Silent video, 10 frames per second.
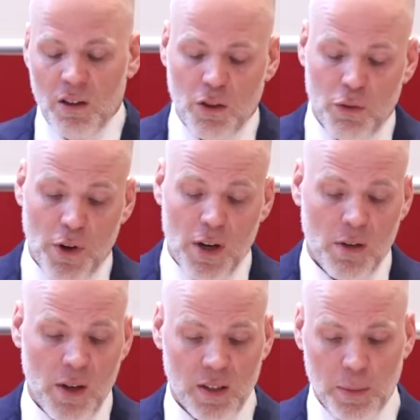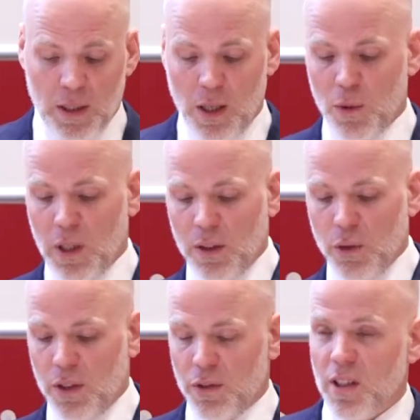So a final aspect I would like
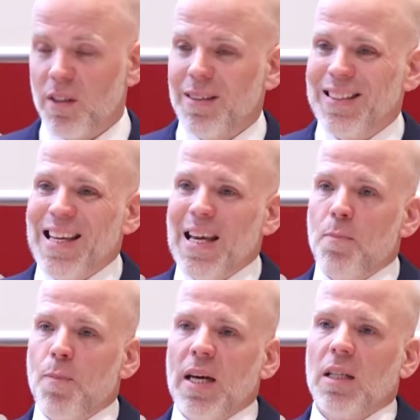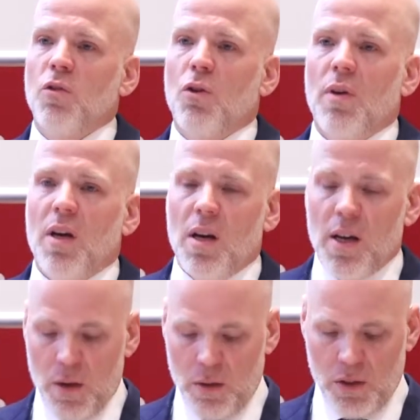to address is the impact of
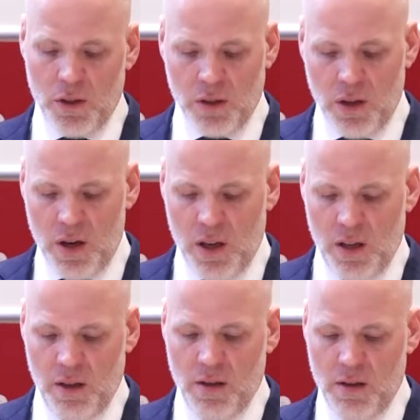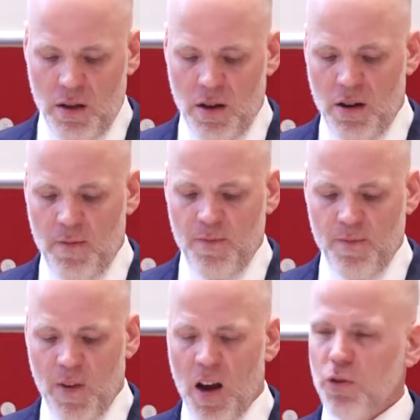AI on society.
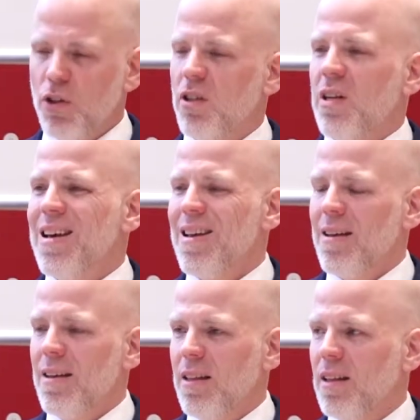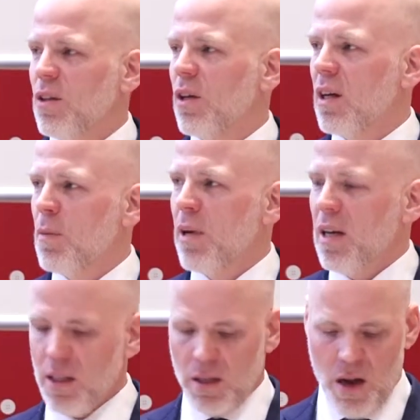After today, I think you can
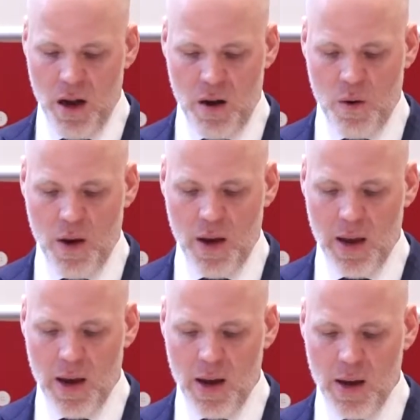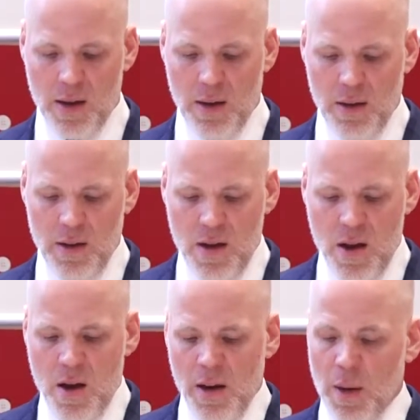imagine how AI
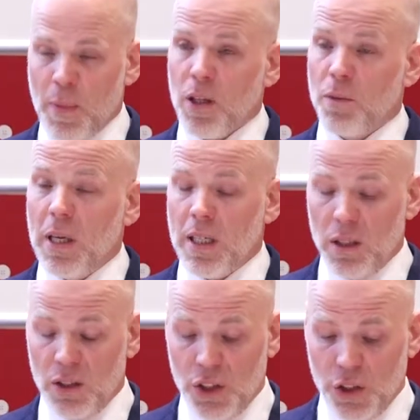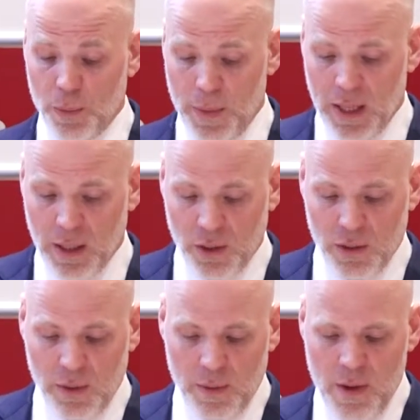can make us better decision
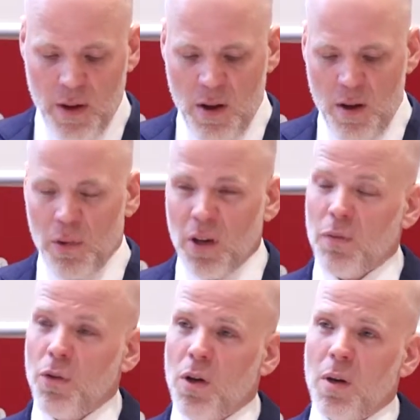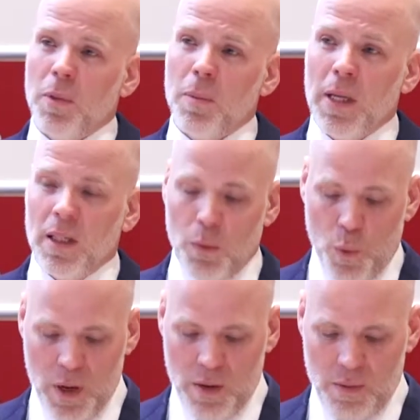makers, but if not
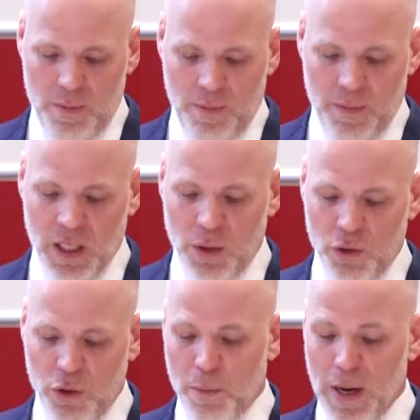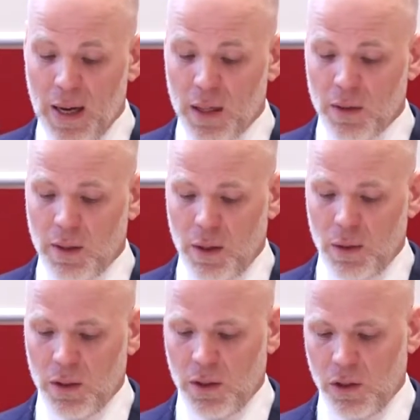implemented well, can also bias
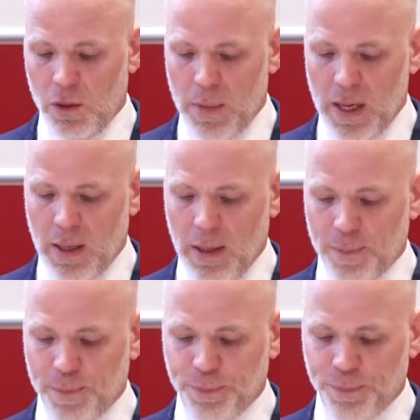our decision making.